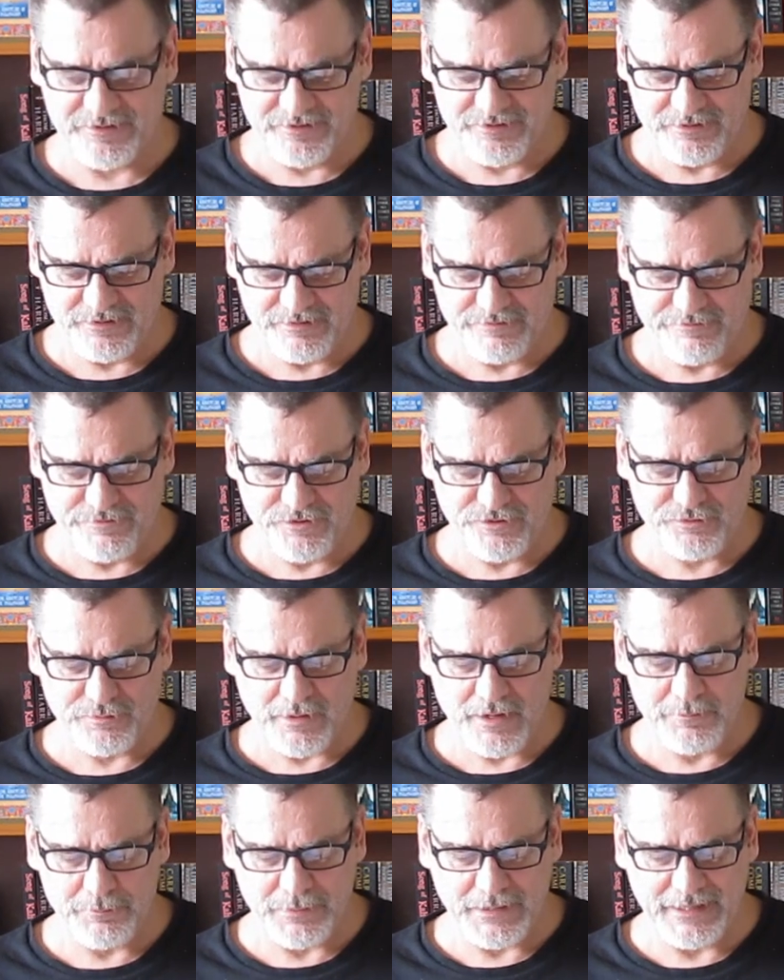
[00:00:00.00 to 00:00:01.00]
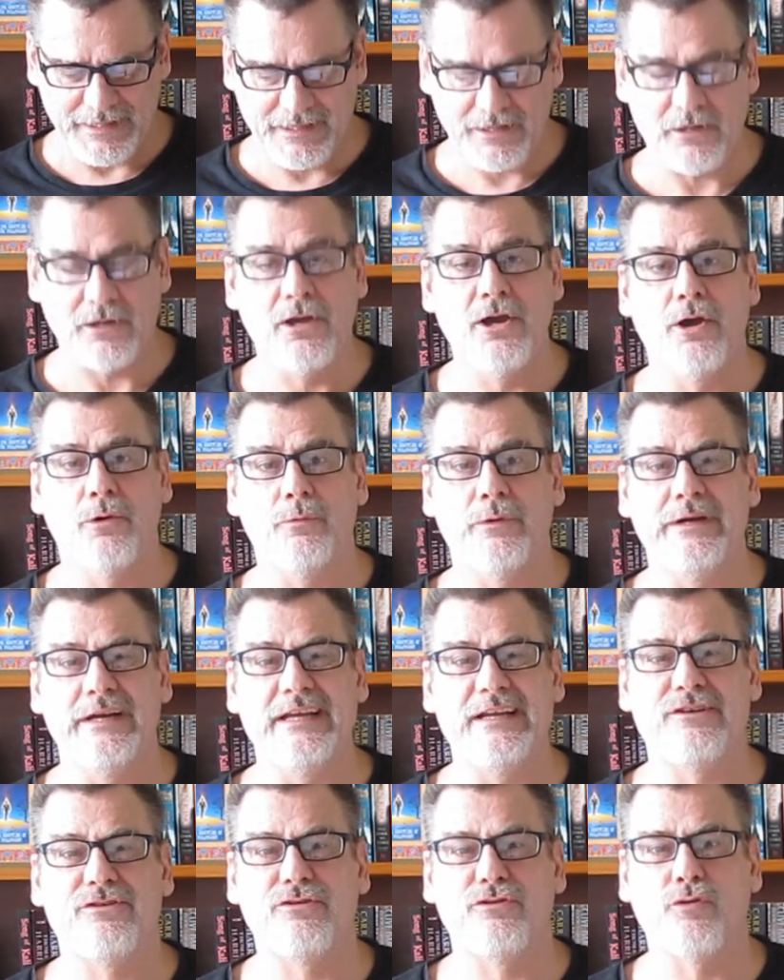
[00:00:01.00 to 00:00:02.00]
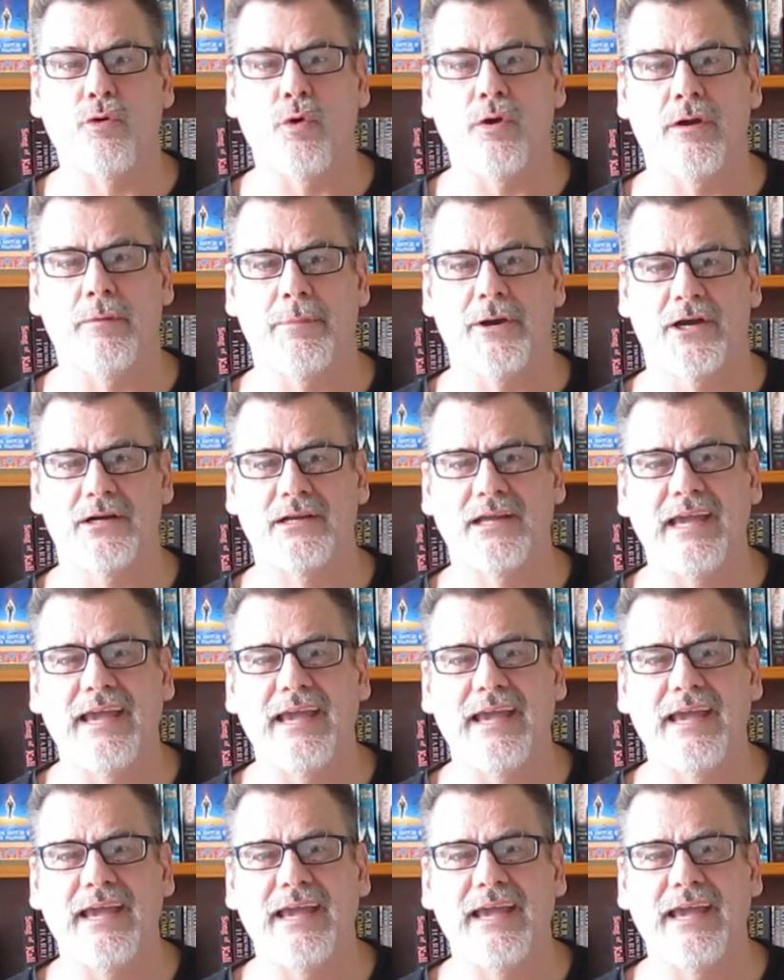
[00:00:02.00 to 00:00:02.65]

First one being We Need to Talk About